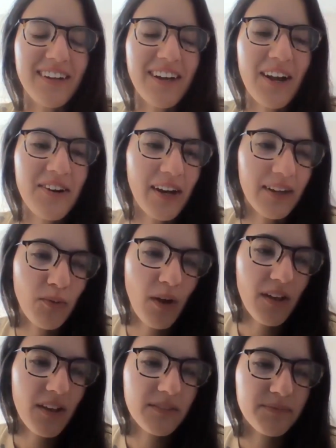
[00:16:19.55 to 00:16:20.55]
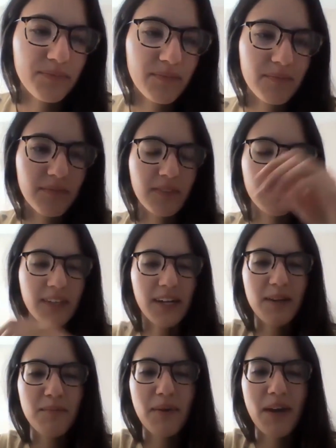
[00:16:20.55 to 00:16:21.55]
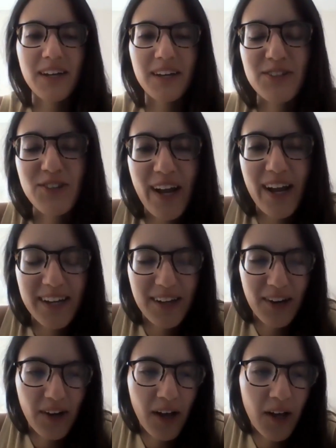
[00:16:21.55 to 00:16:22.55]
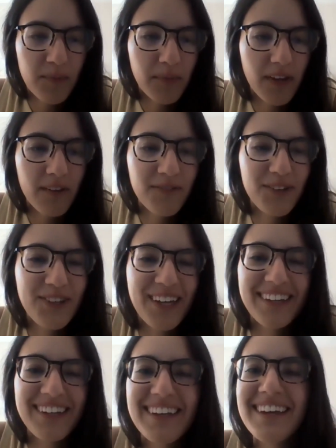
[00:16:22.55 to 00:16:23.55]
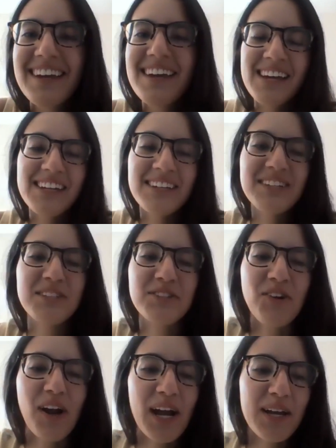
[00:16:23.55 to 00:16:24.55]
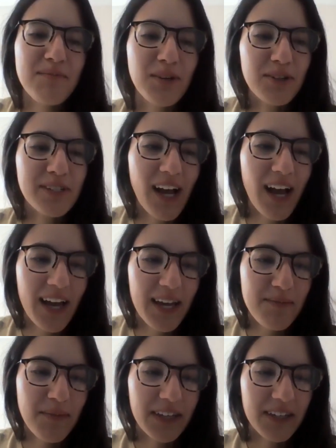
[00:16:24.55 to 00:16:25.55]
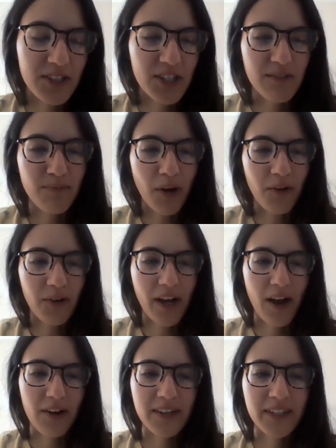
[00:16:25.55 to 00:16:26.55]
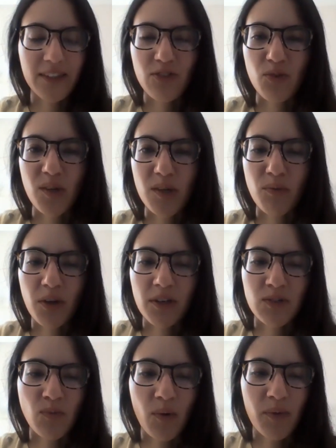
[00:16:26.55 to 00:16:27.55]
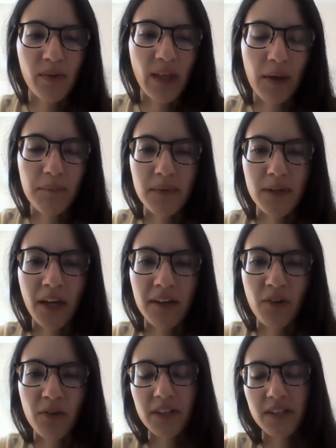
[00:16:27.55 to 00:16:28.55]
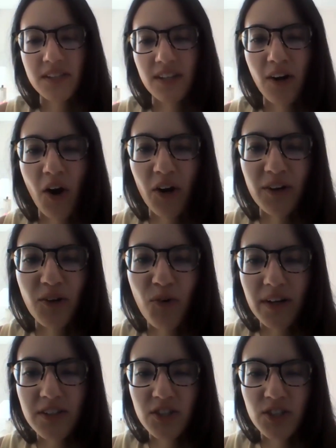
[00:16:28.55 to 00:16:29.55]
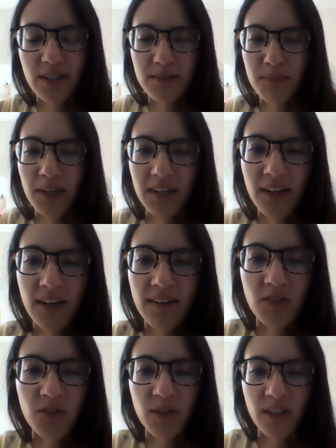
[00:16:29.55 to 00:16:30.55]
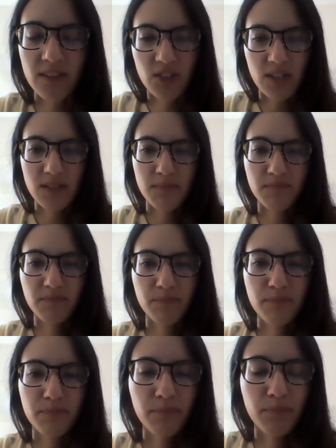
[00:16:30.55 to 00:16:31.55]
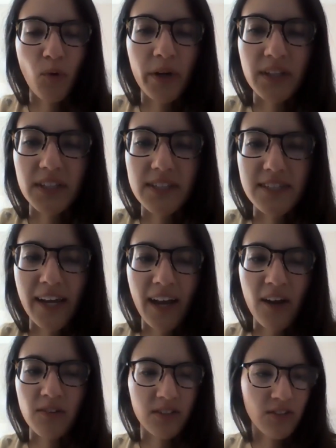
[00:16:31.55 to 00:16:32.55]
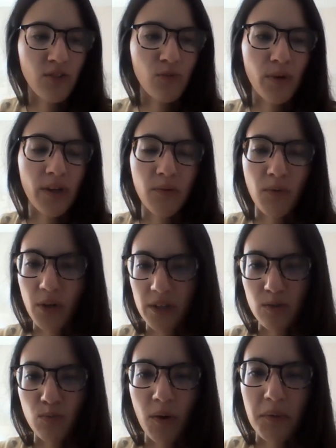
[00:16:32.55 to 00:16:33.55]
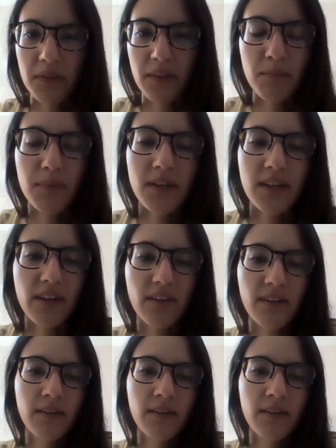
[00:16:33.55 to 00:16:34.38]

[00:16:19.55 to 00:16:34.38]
All right. Well, getting back on track here, if you could describe your time at Achieve Brown County in 3 words, what would that be? I know that's a hard question, but you could just boil it down to 3 words, what would they be?